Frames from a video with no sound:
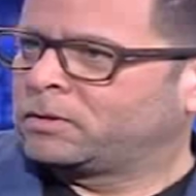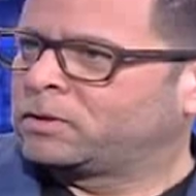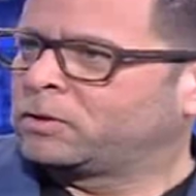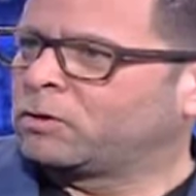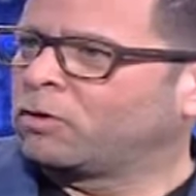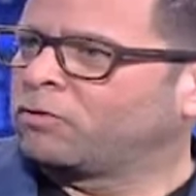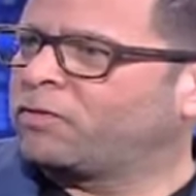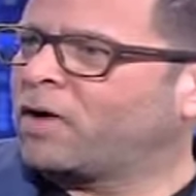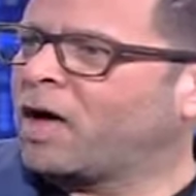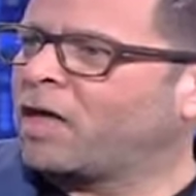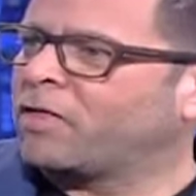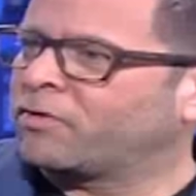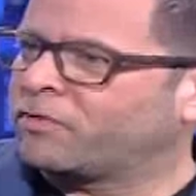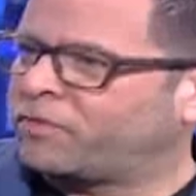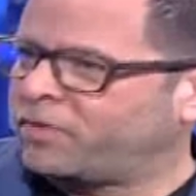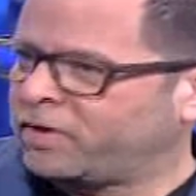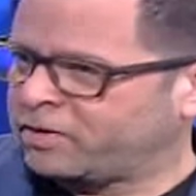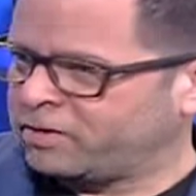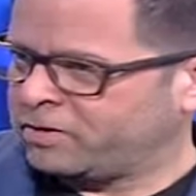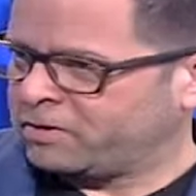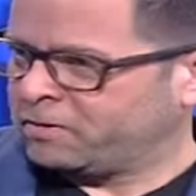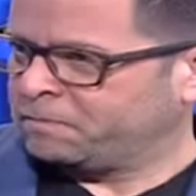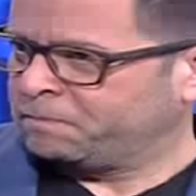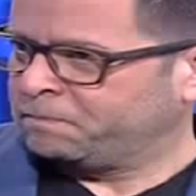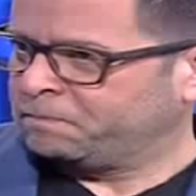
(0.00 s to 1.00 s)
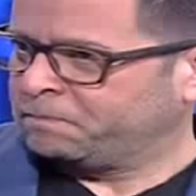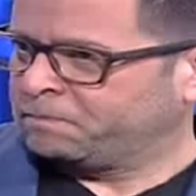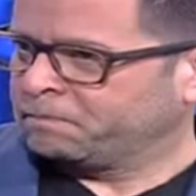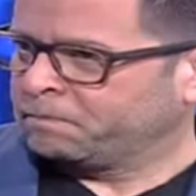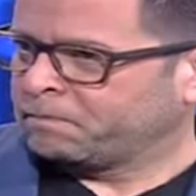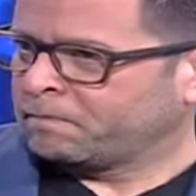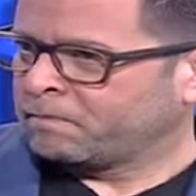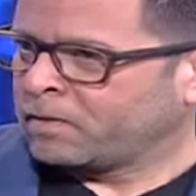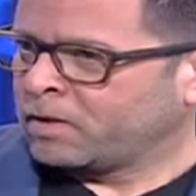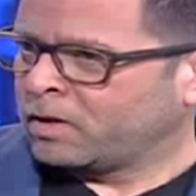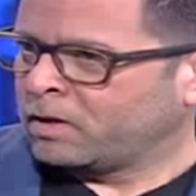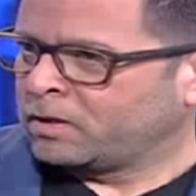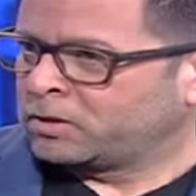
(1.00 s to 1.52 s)
No father figure. Yeah.
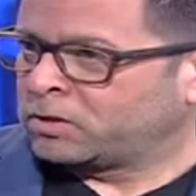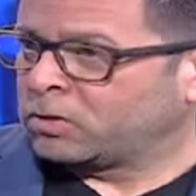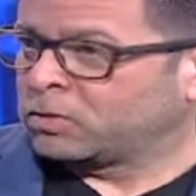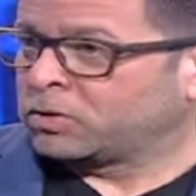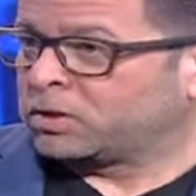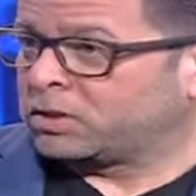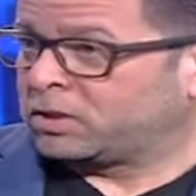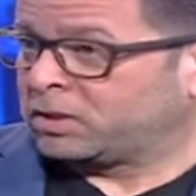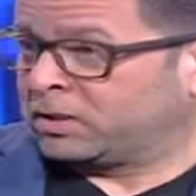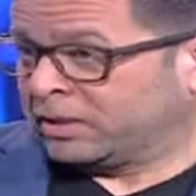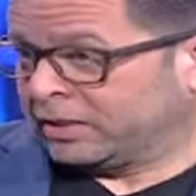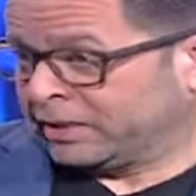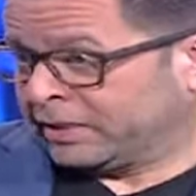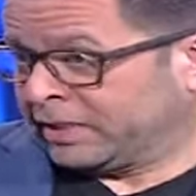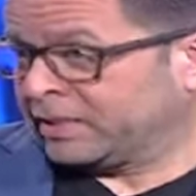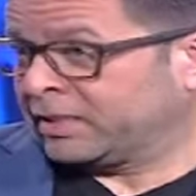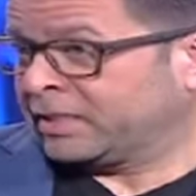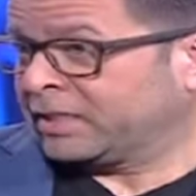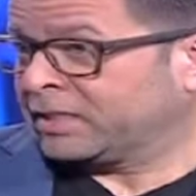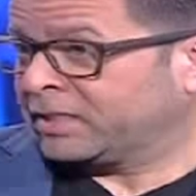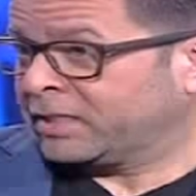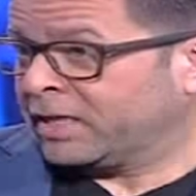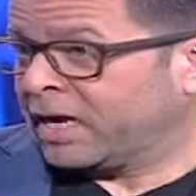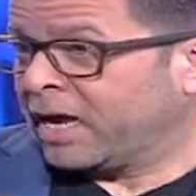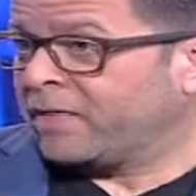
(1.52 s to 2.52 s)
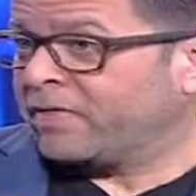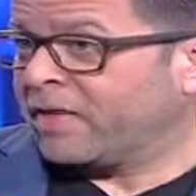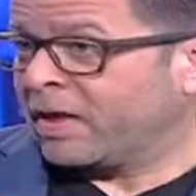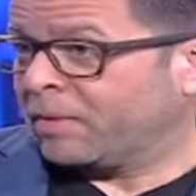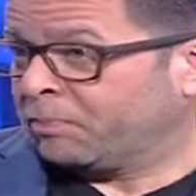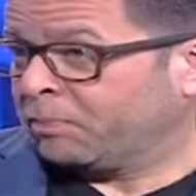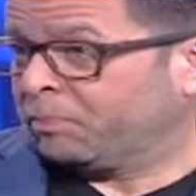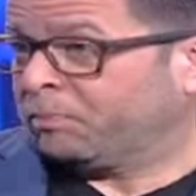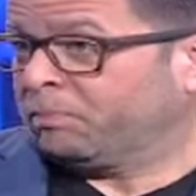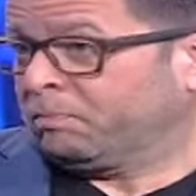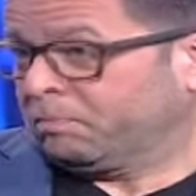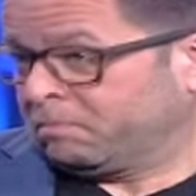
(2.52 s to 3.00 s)
So statistics say that